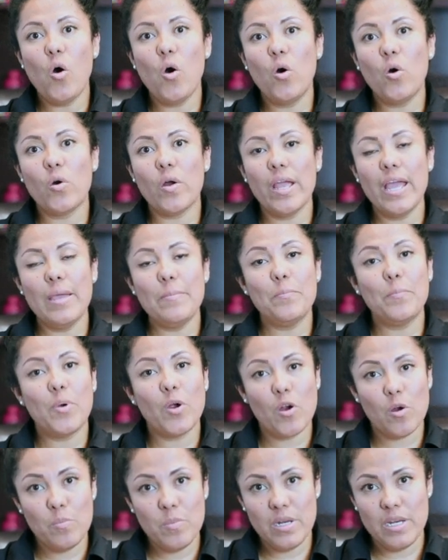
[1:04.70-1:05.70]
or a
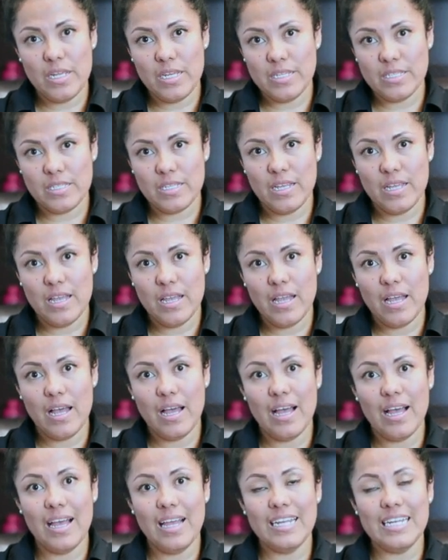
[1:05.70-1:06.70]
permanent
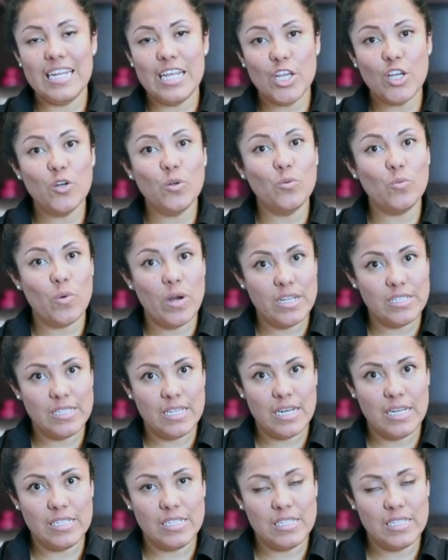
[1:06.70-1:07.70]
legal
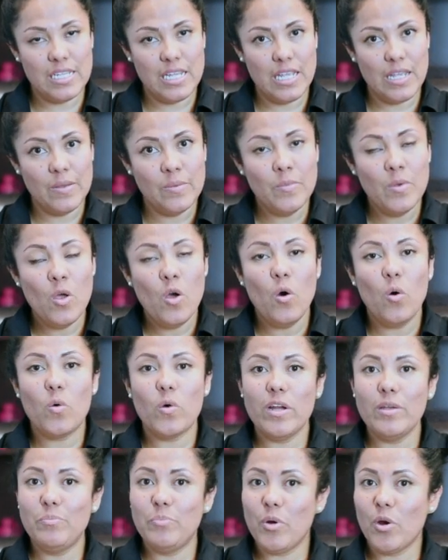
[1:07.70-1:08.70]
residency
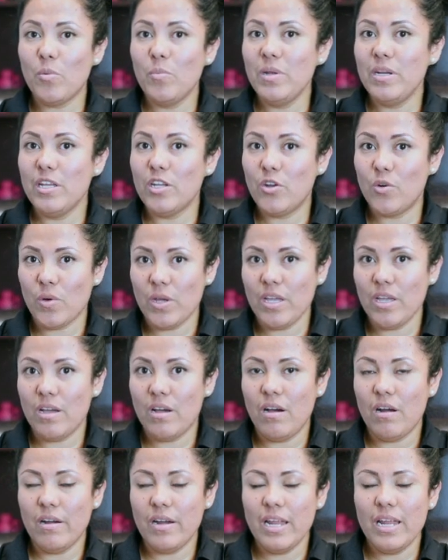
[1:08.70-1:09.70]
or a permanent green
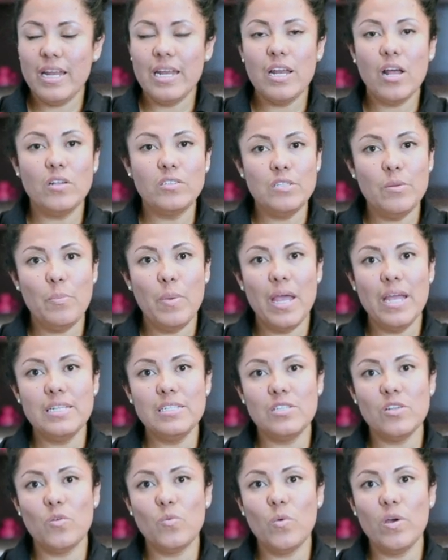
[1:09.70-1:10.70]
card. And it all
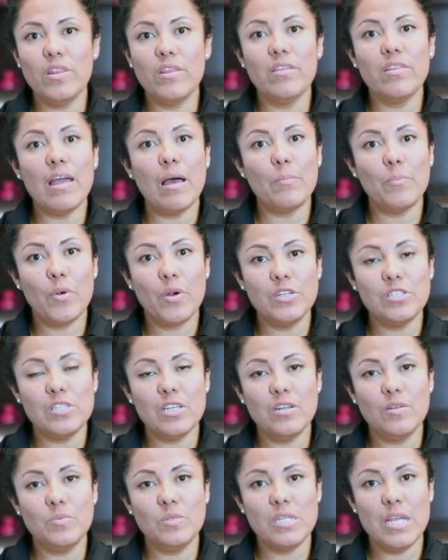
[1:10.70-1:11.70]
depends on whether that
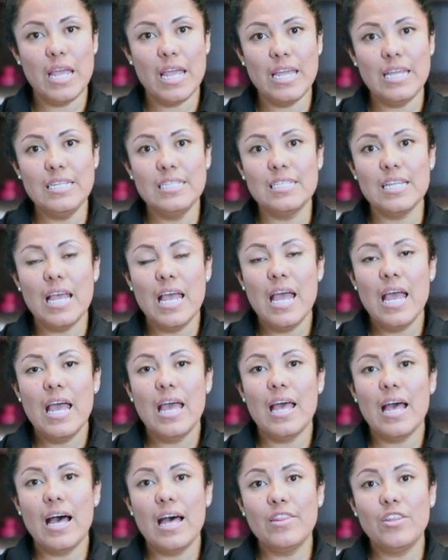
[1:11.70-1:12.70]
person obtained
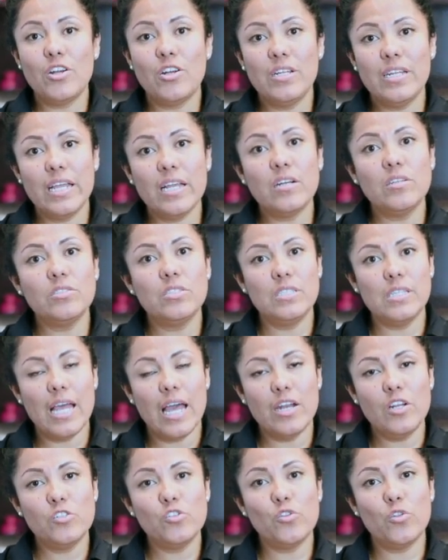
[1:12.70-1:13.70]
their legal
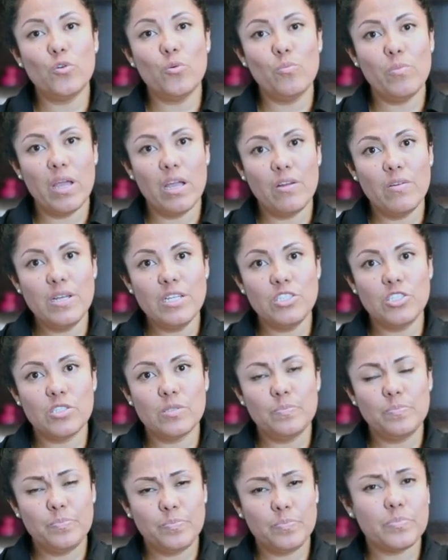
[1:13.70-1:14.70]
status through
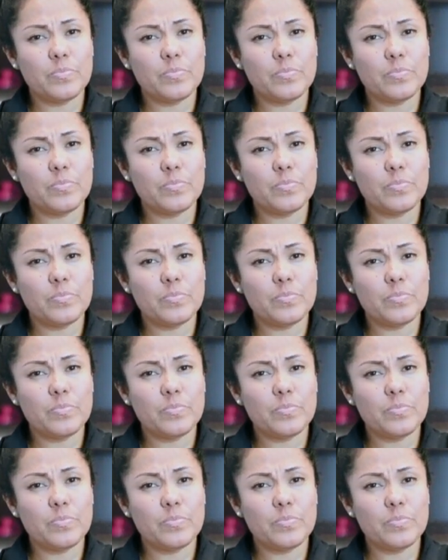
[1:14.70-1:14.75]
marriage.